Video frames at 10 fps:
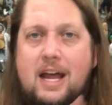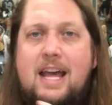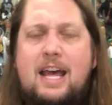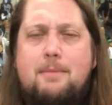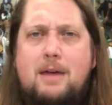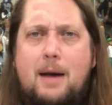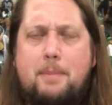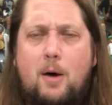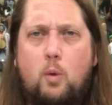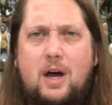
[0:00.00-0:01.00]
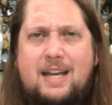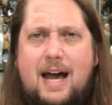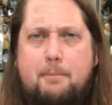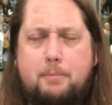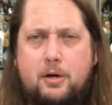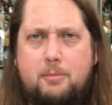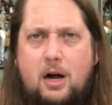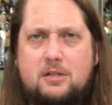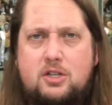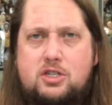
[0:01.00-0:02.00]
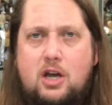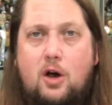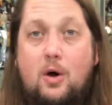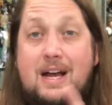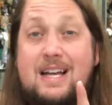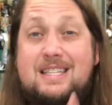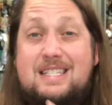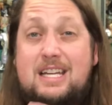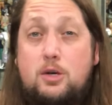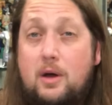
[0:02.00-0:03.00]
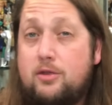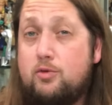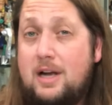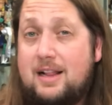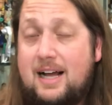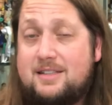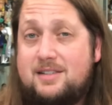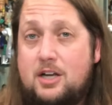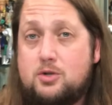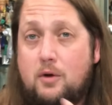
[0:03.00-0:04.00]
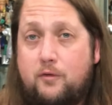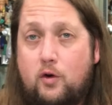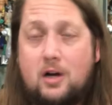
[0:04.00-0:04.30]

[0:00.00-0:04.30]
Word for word: Hit me up on WhatNot. Bookmark the show. See you at three o'clock Central, four